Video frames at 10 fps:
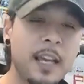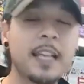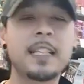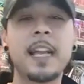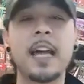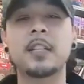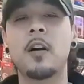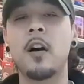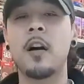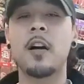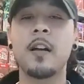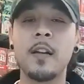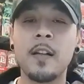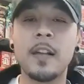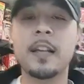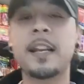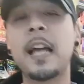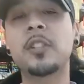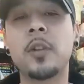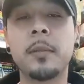has a nice car,
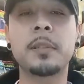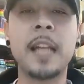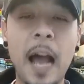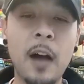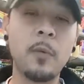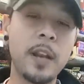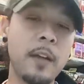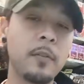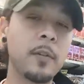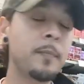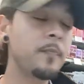nice drip style, whatever.